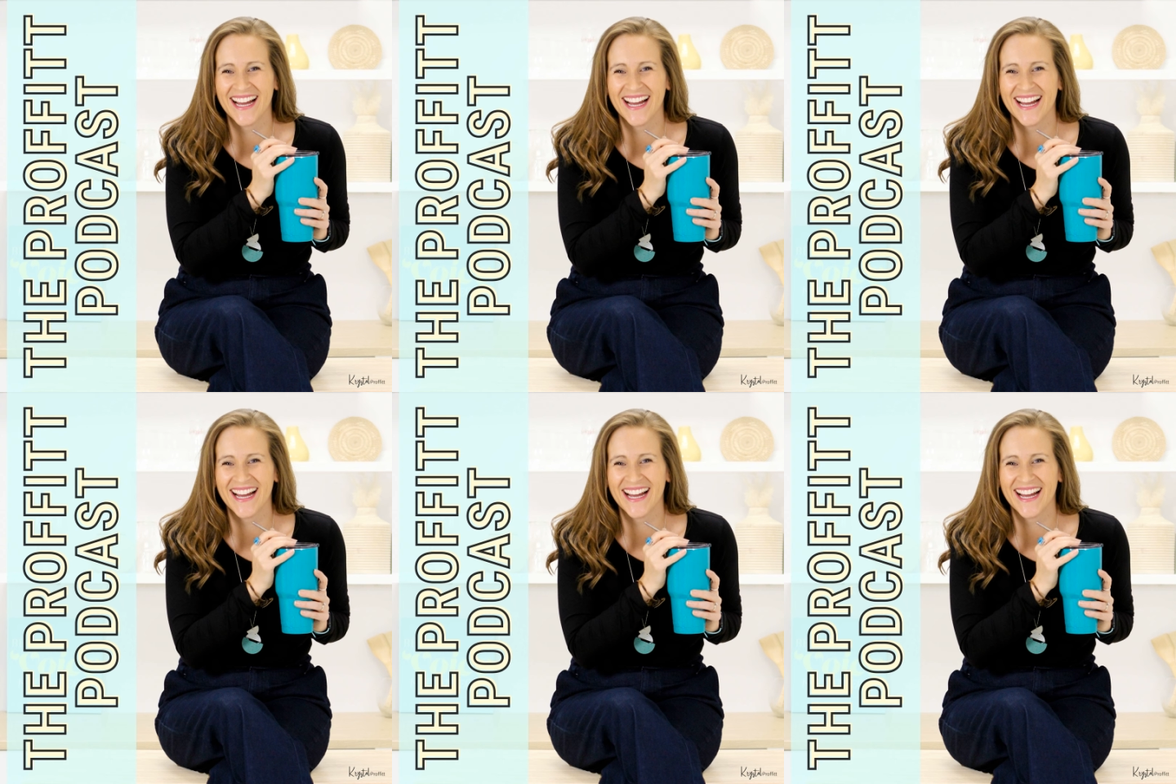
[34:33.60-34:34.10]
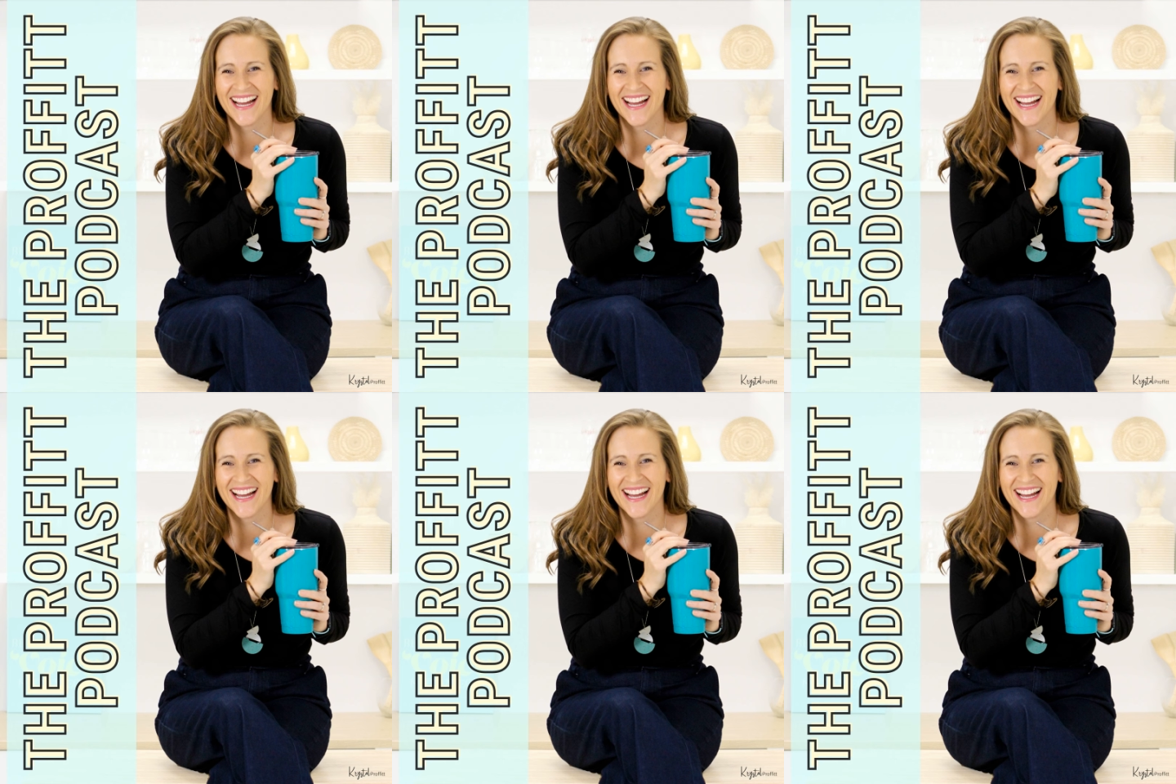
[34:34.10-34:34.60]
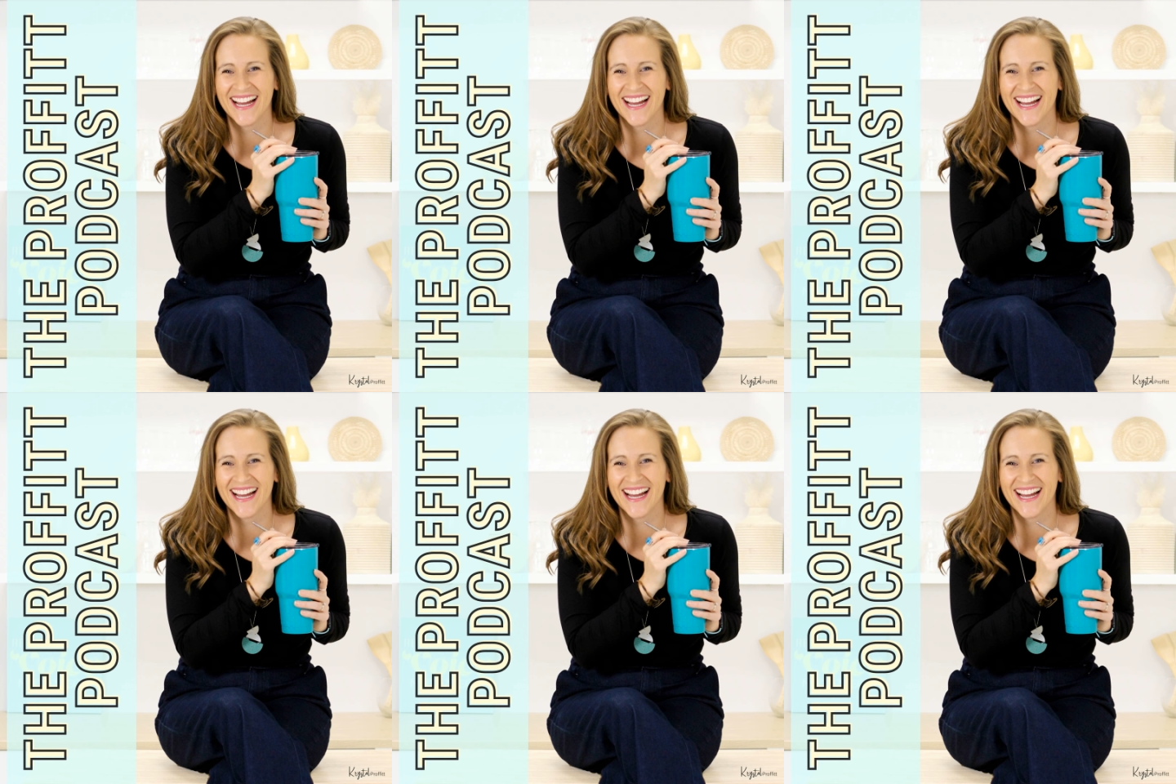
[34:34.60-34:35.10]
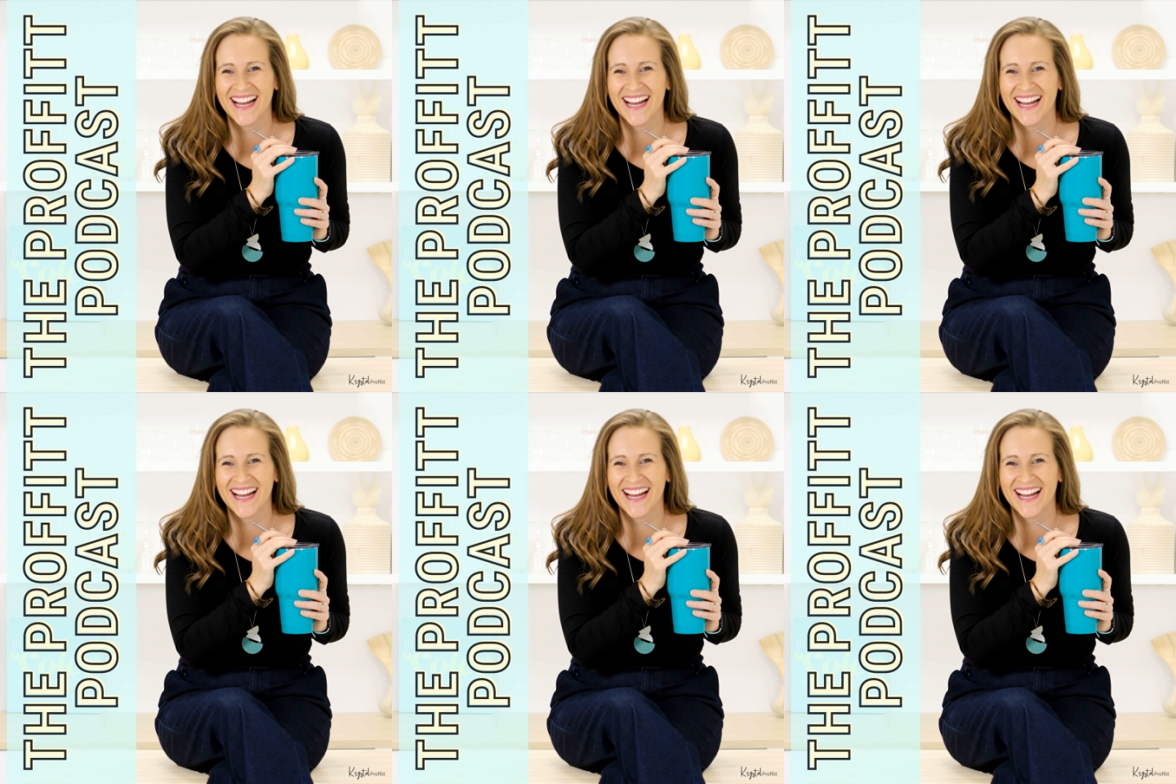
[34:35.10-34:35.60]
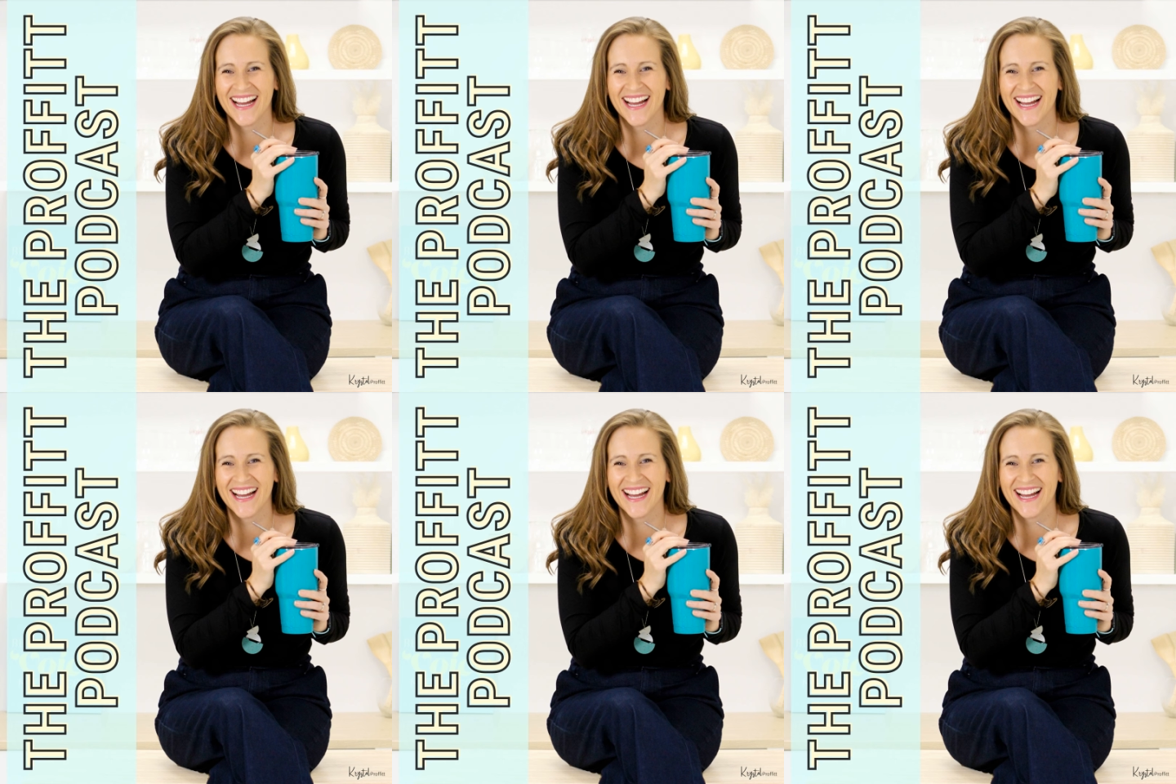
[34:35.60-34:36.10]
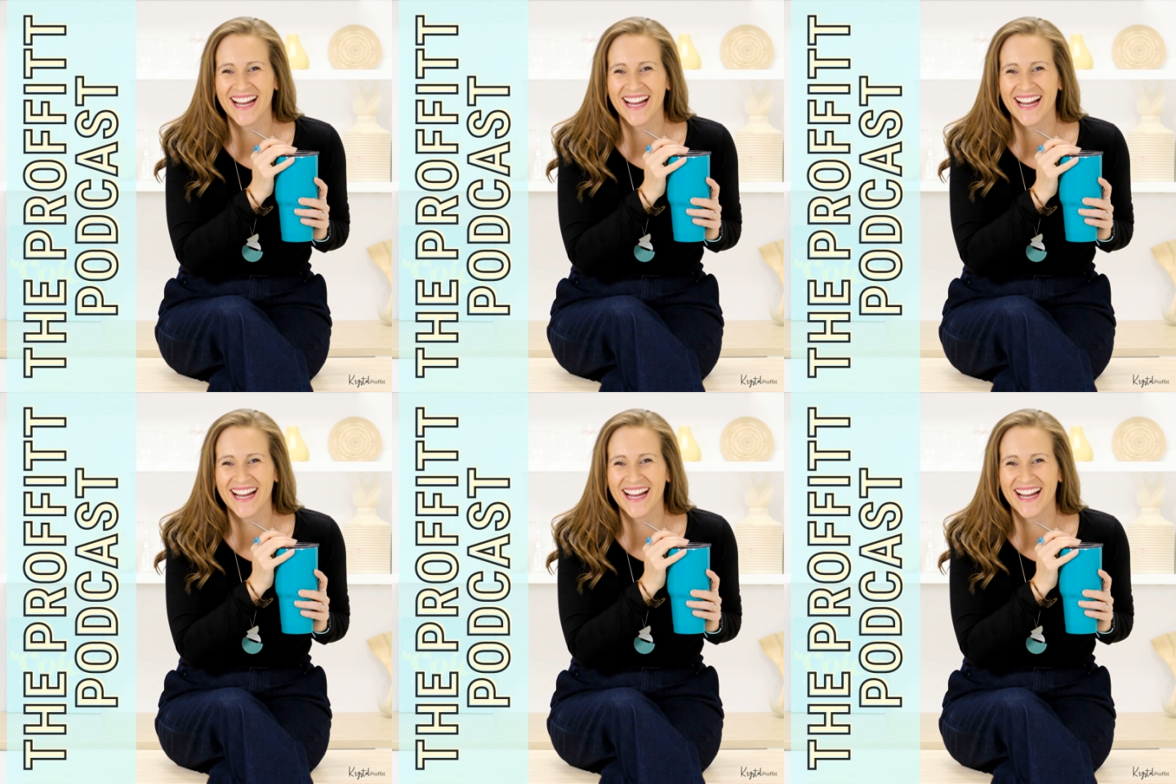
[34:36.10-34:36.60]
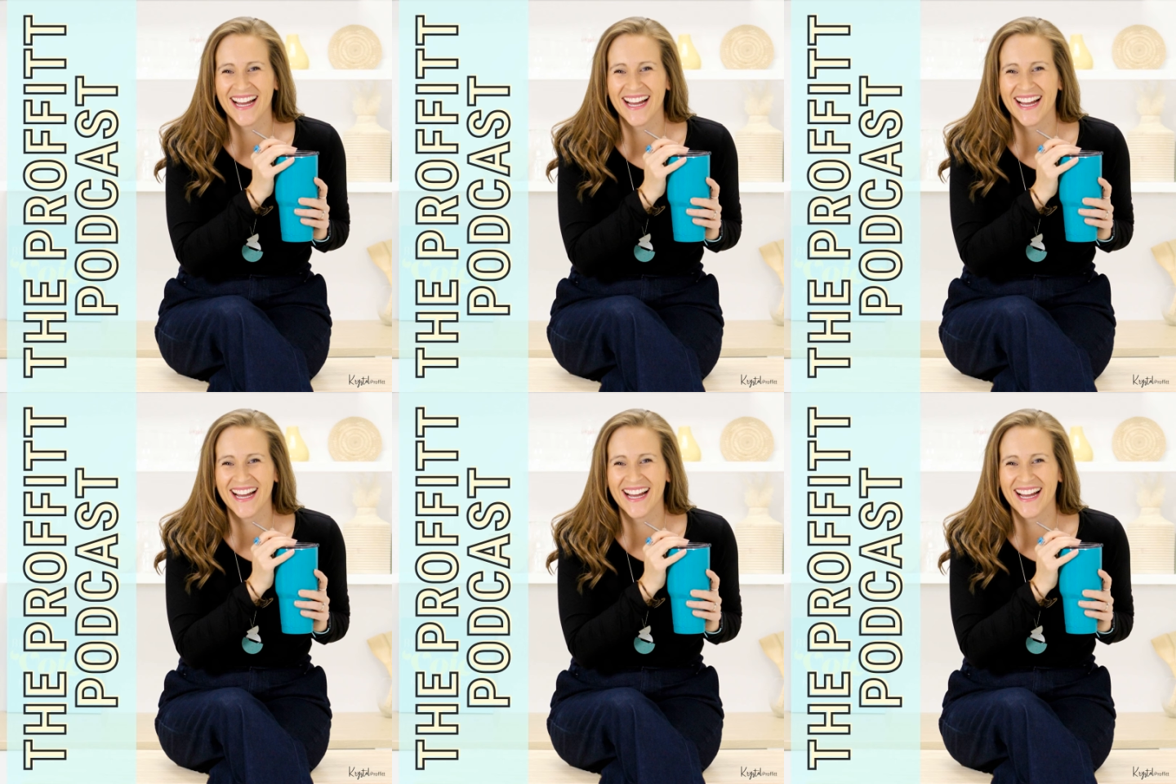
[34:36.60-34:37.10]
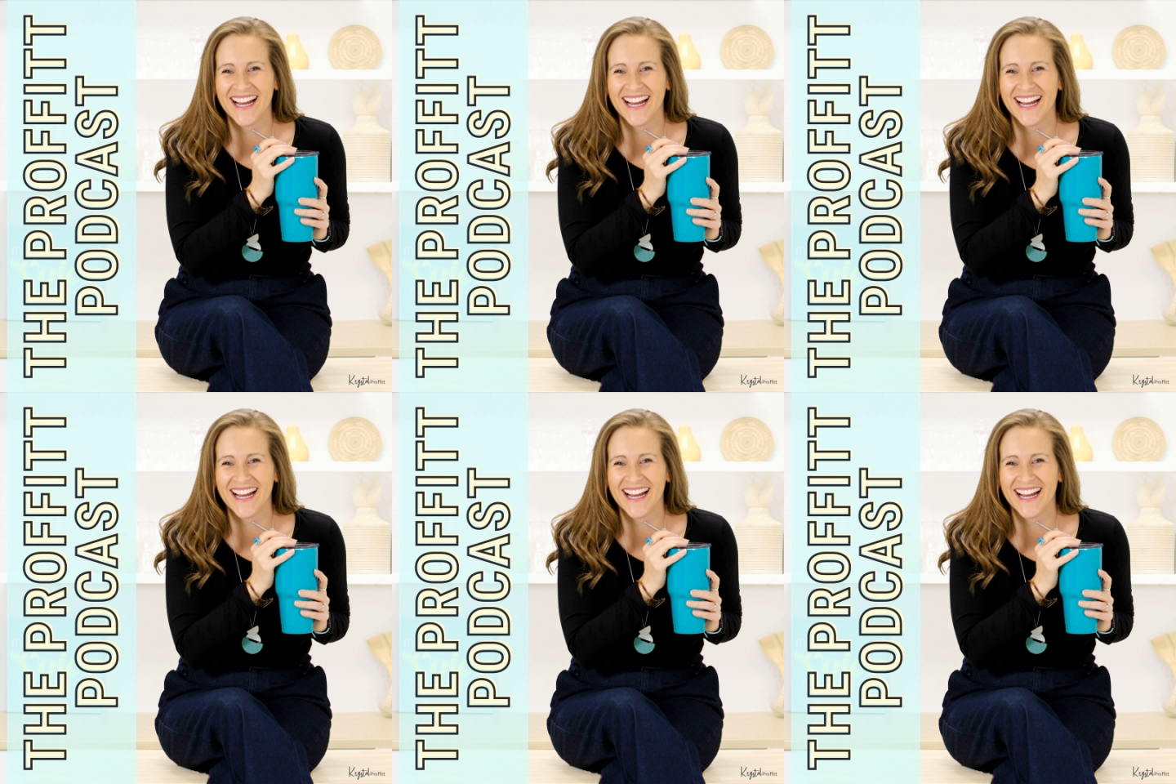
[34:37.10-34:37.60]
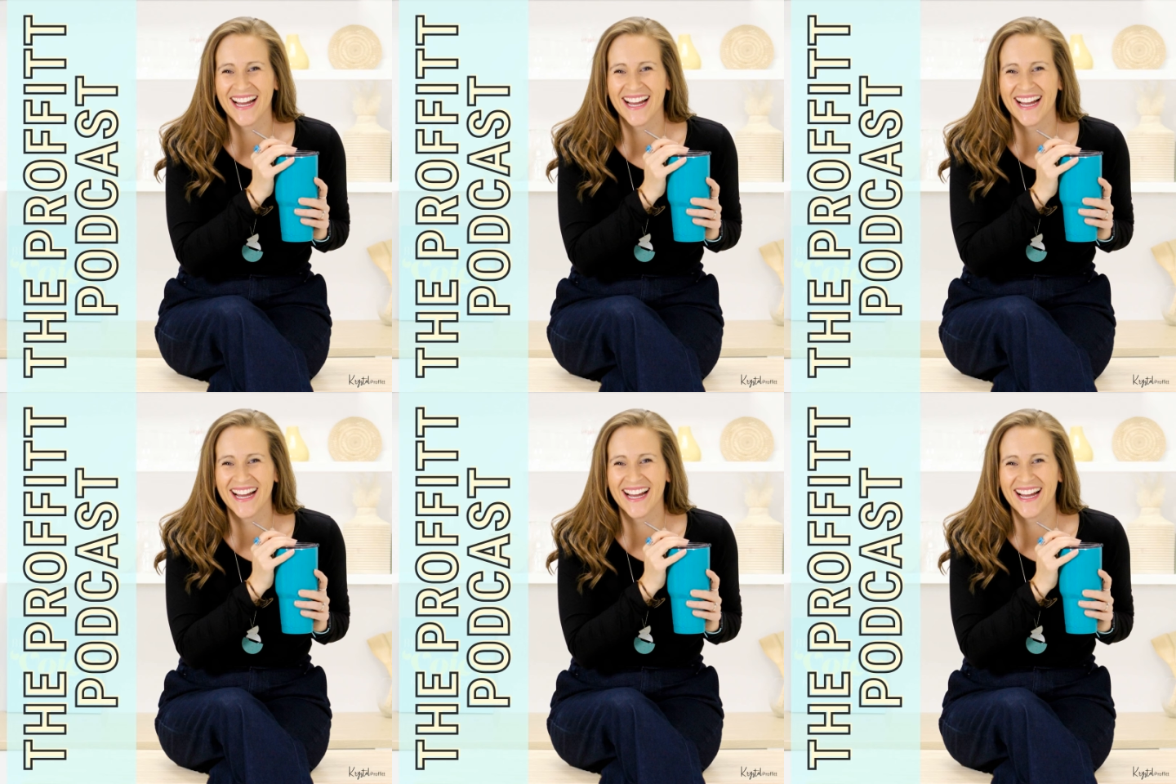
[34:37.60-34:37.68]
The face doesn't move, so there is nothing to read.